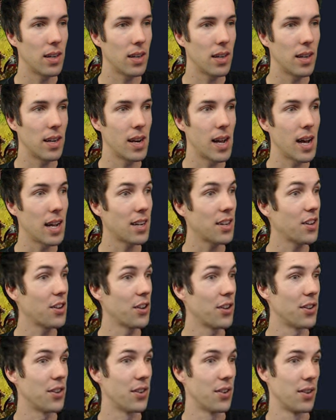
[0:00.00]
not
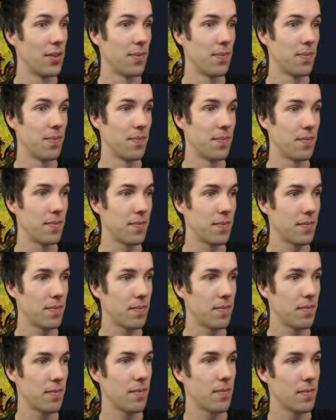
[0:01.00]
good.
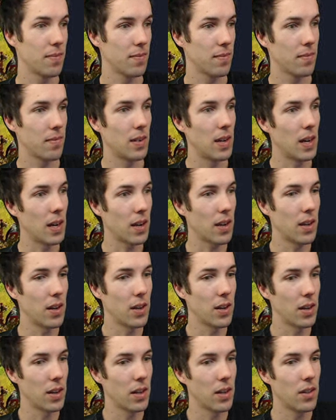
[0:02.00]
Not
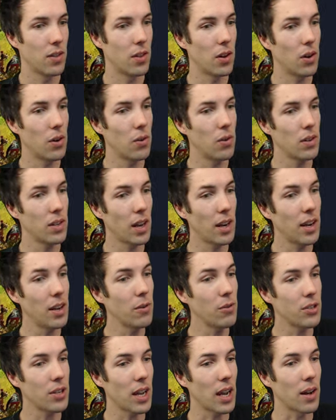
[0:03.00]
good. Though the
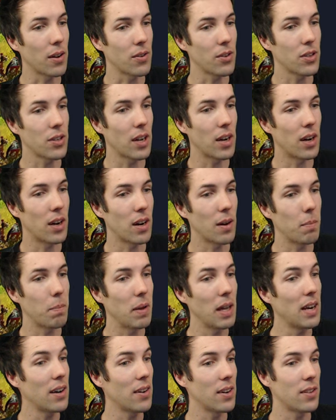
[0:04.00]
new scouts are
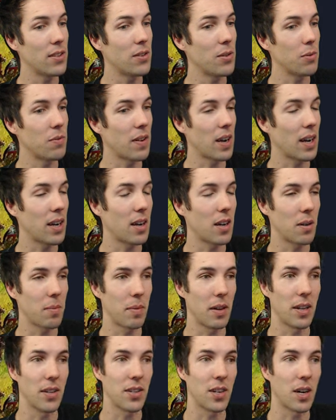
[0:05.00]
better into Vanguard
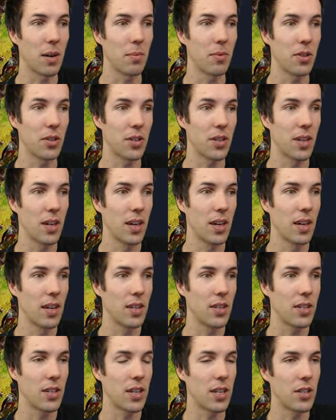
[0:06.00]
men-at-arms,
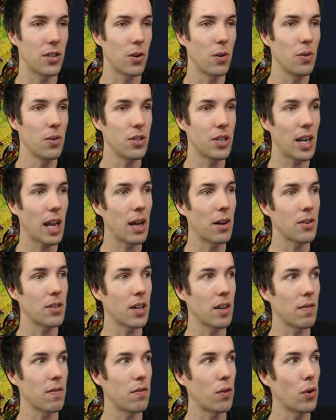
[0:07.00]
since old scouts
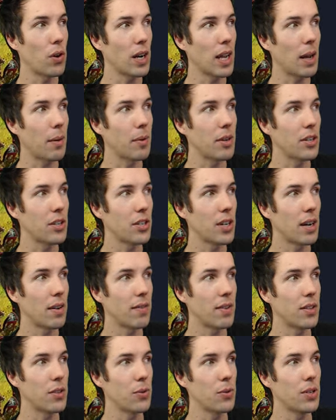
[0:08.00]
had four damage
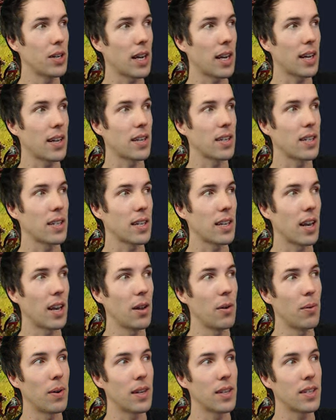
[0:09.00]
every two seconds and the
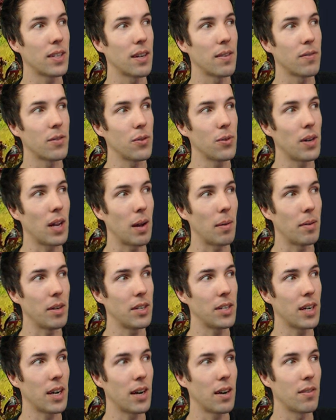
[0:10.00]
new ones have two
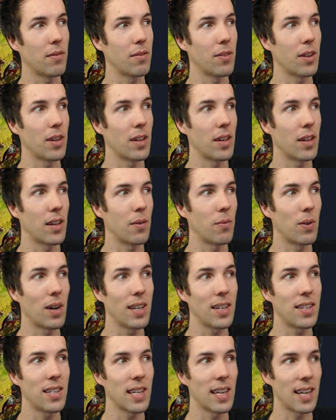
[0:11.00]
damage every one
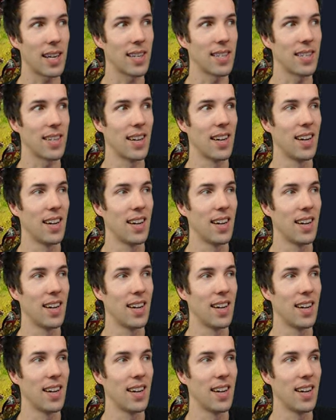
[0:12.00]
second.